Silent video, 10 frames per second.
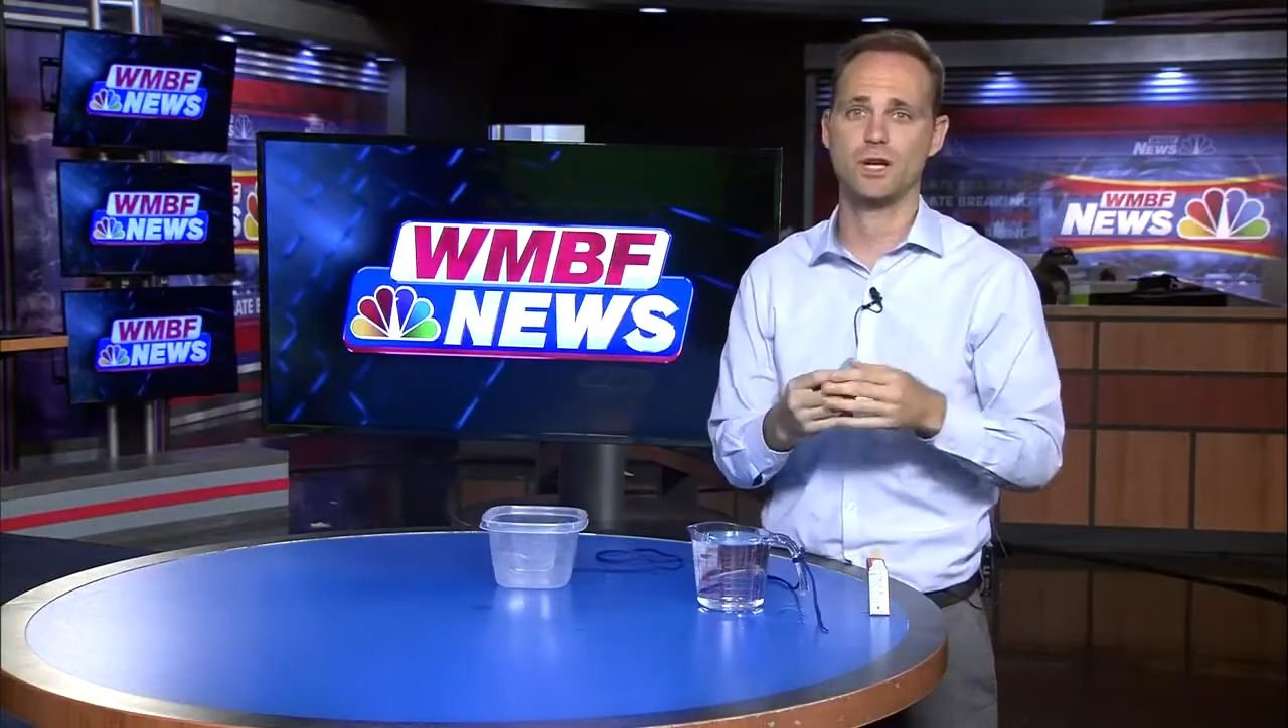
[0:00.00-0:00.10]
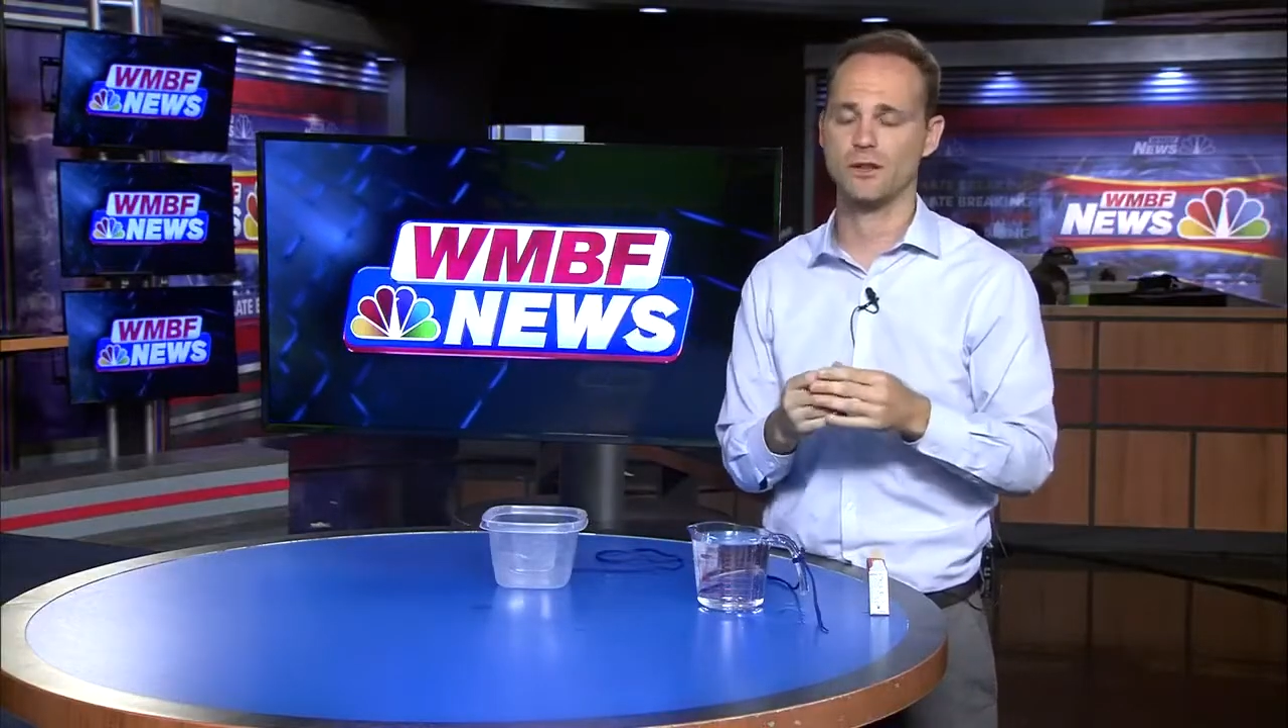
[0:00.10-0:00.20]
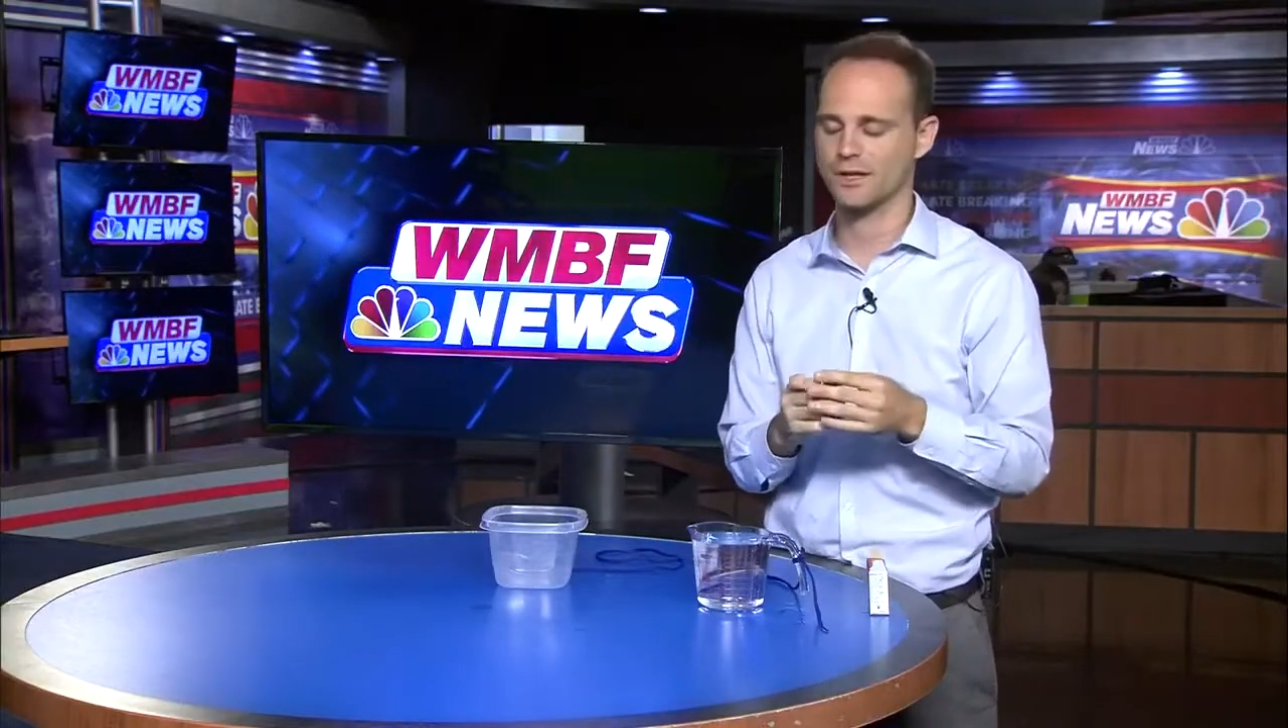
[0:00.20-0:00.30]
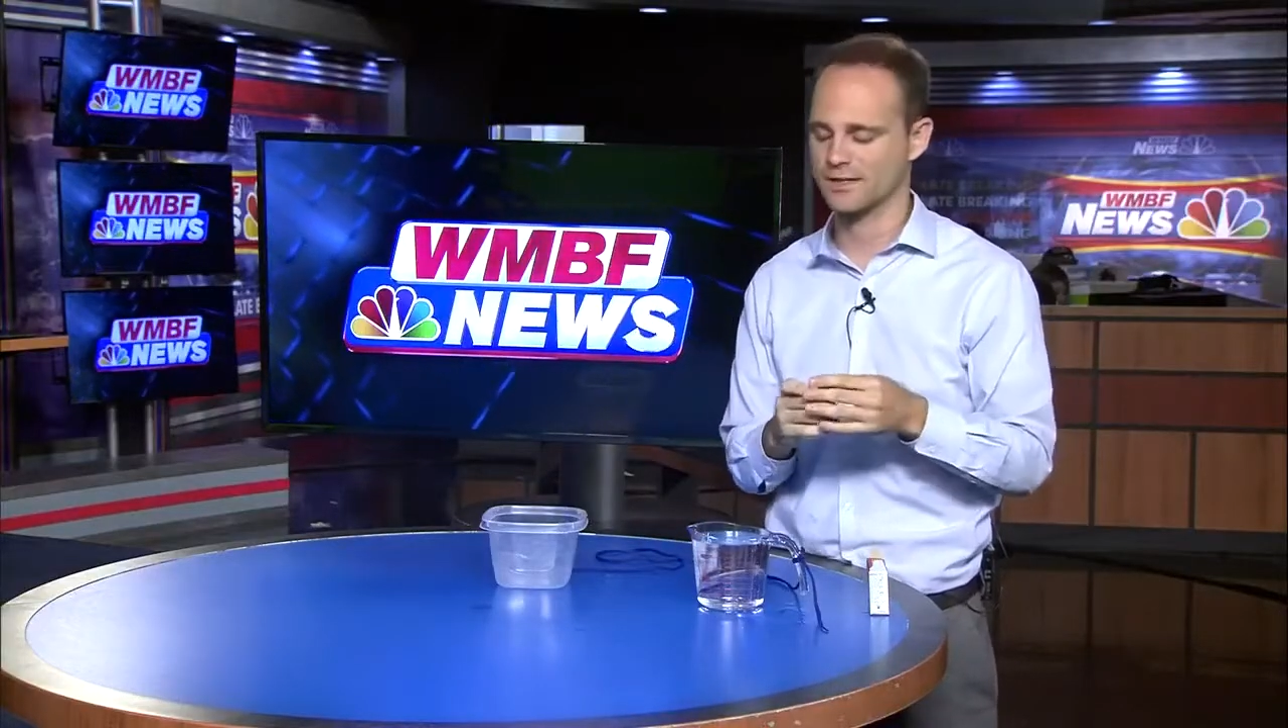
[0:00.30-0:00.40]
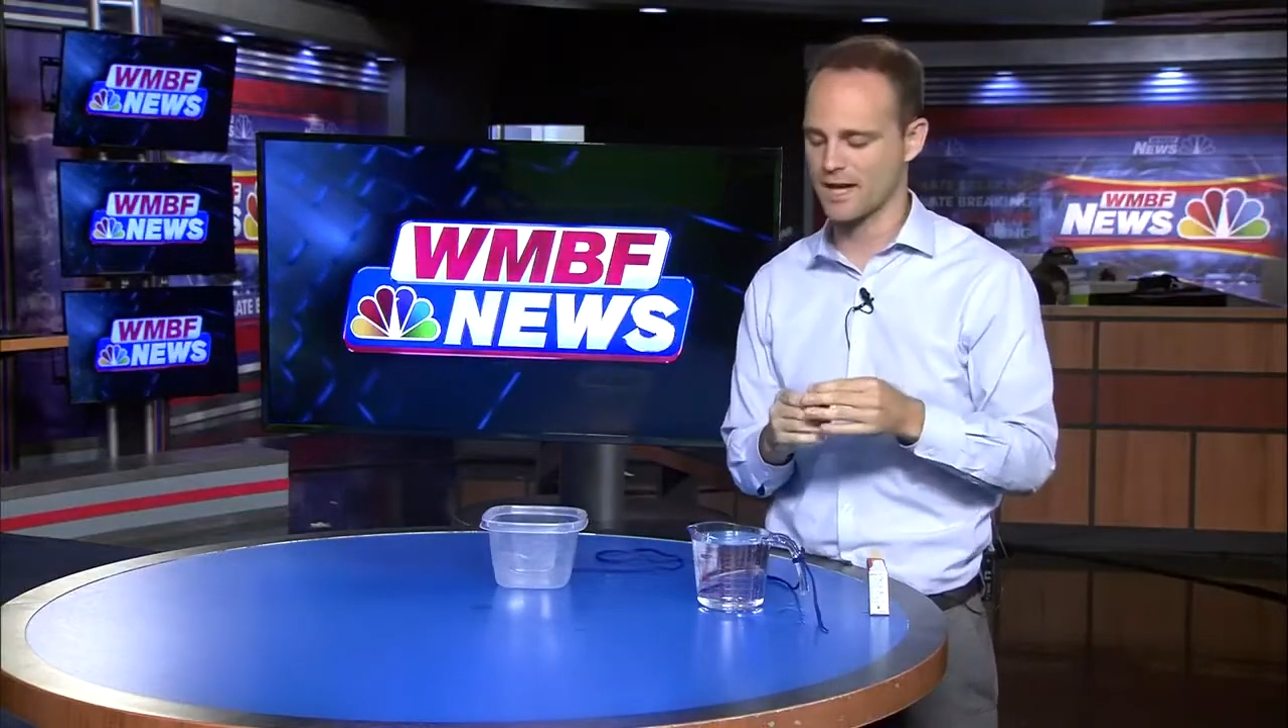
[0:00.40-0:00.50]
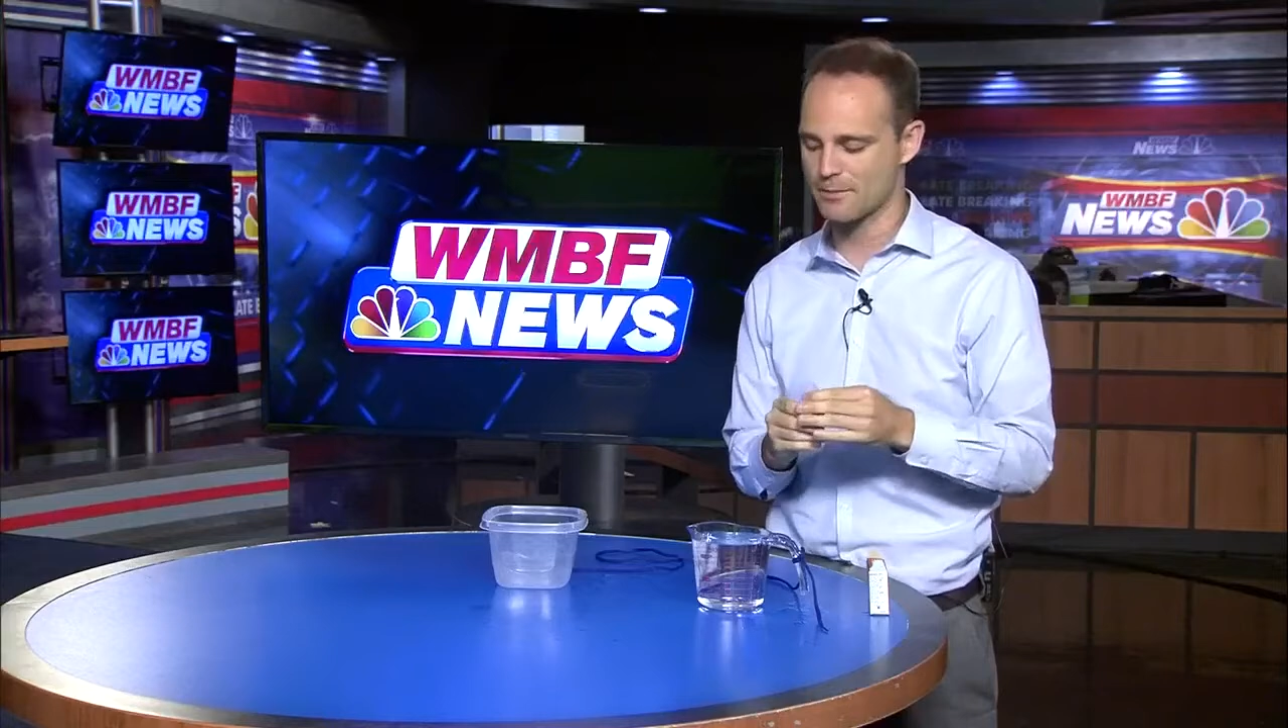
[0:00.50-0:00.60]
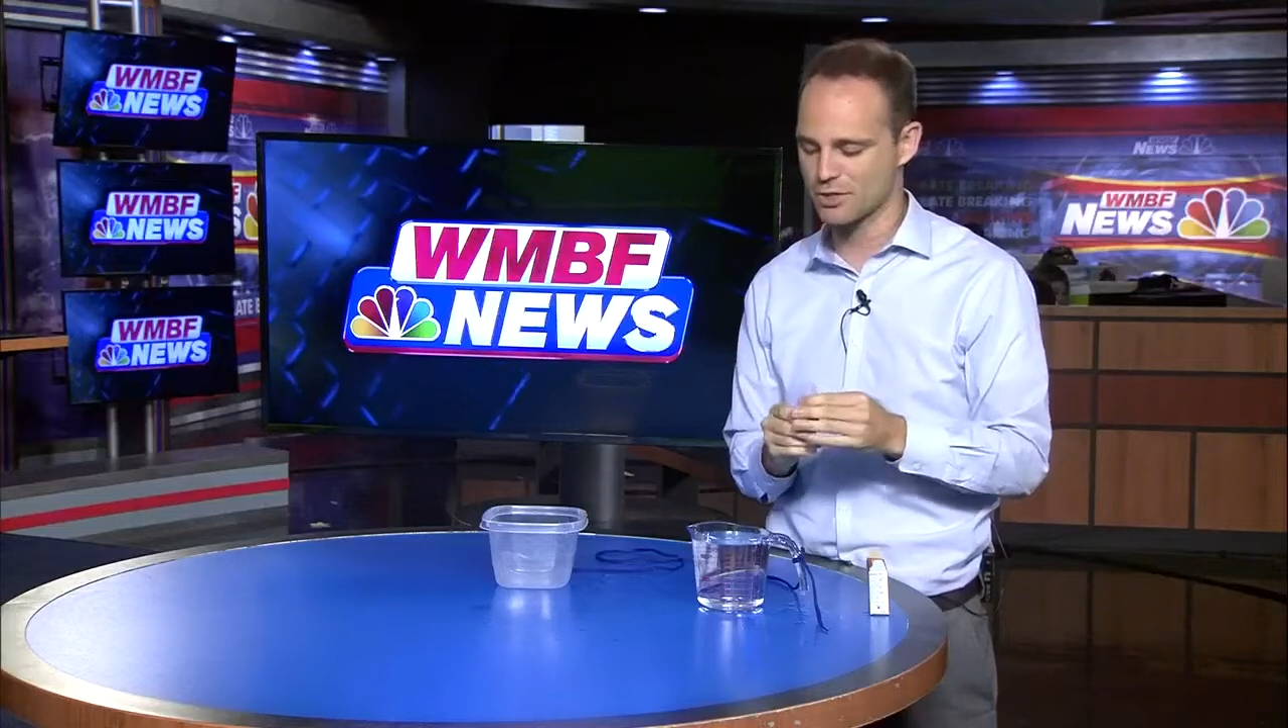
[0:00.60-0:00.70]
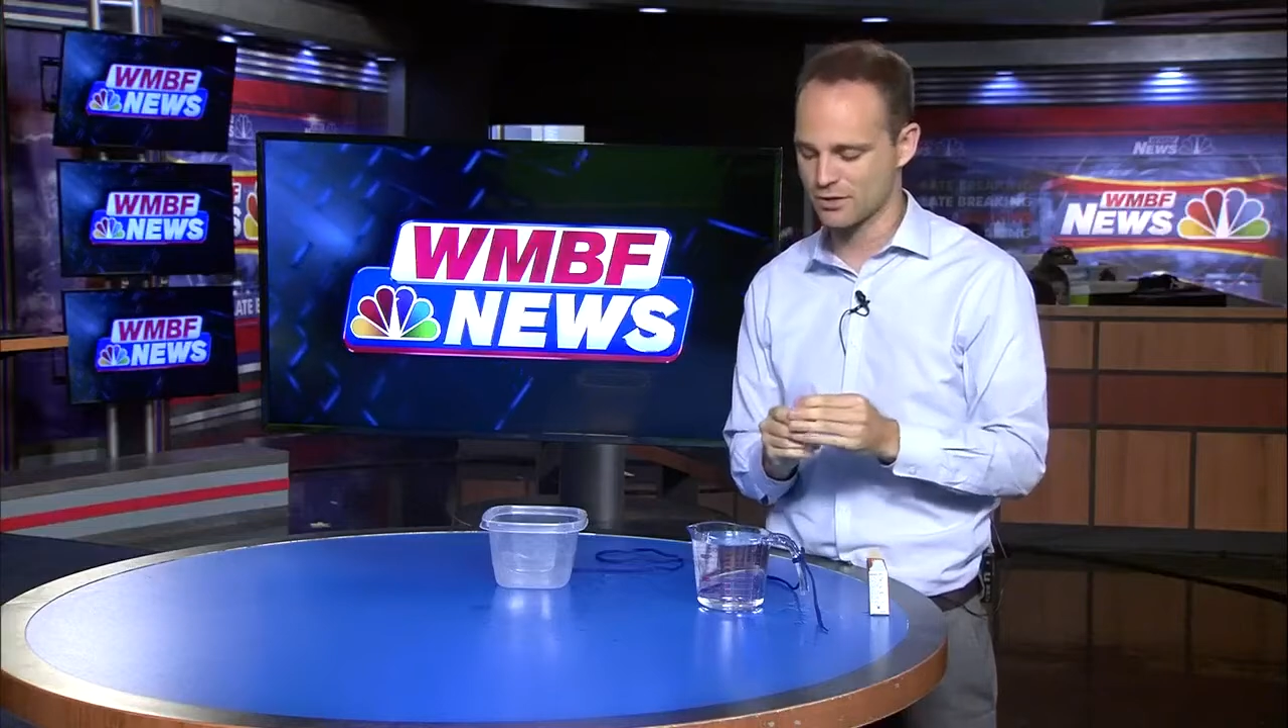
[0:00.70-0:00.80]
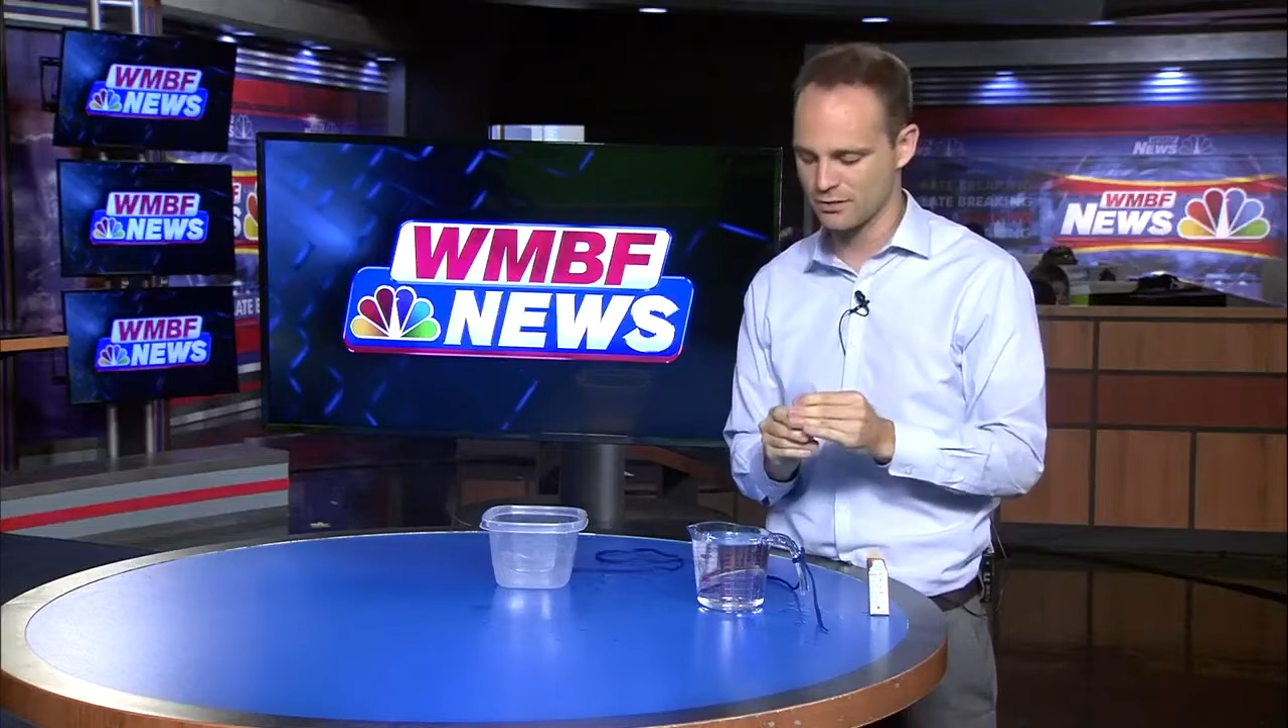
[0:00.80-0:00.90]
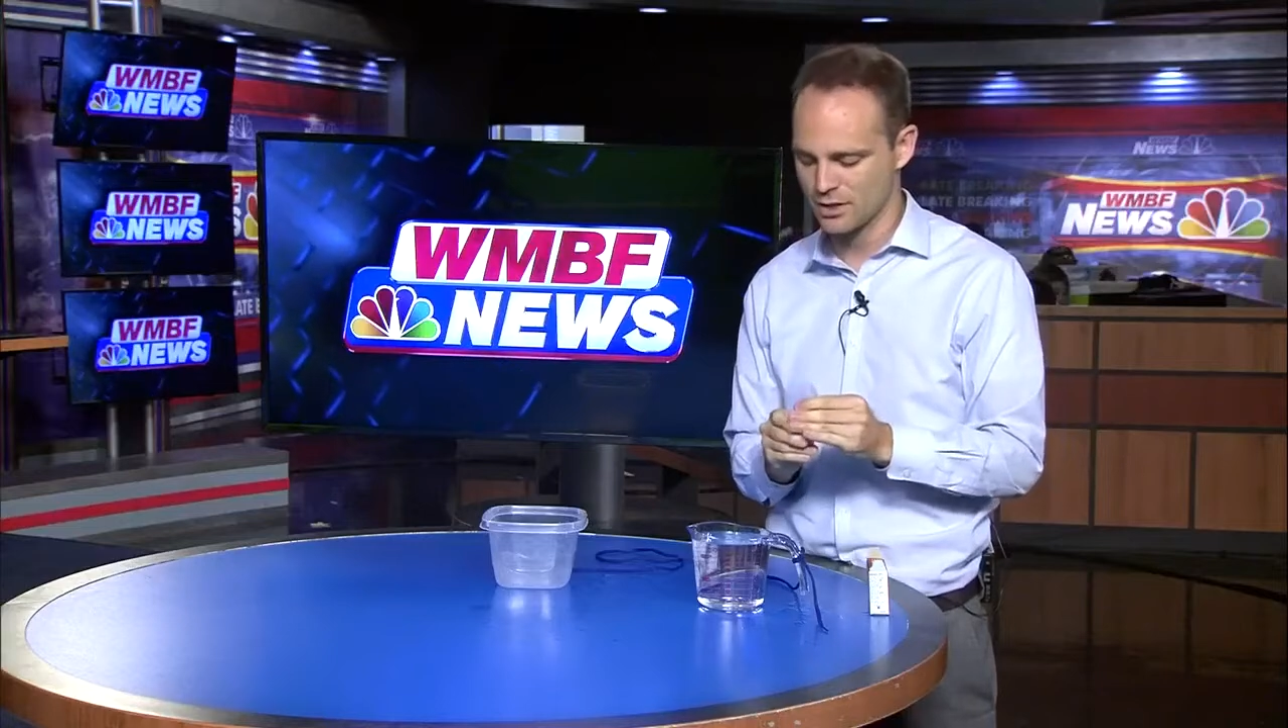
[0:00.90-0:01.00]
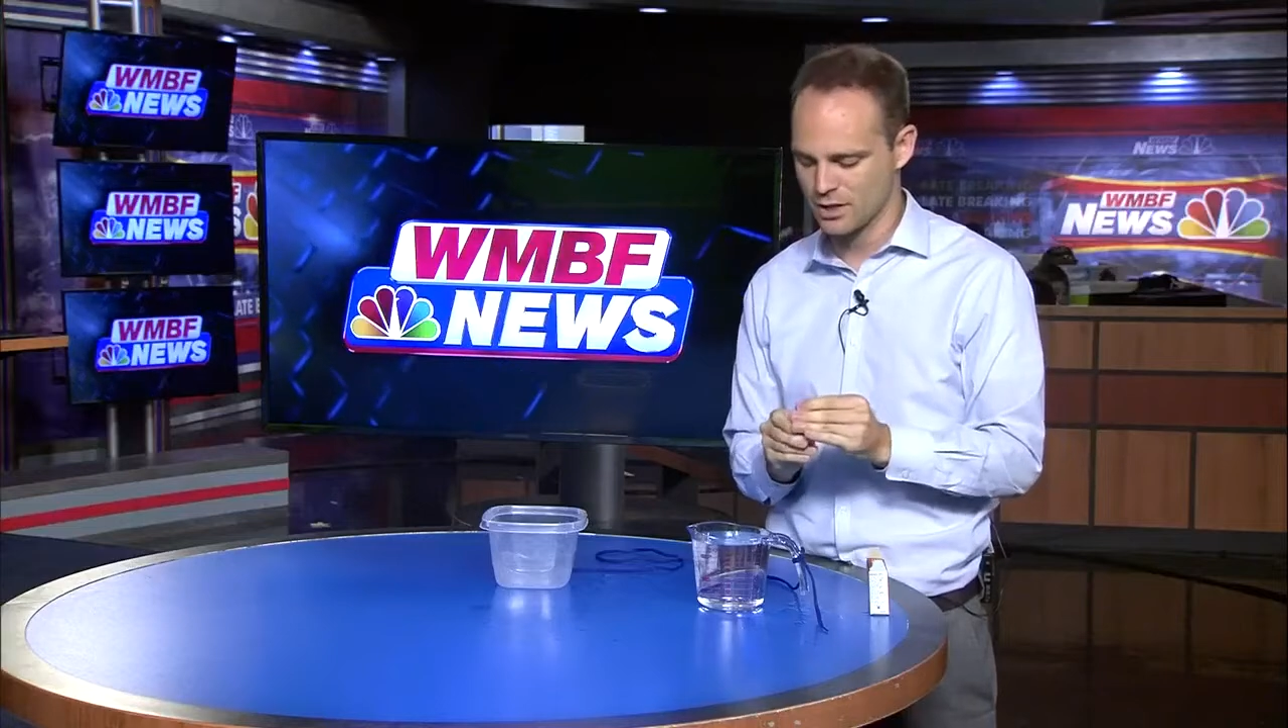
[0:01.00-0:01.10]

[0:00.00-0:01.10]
coloring is optional.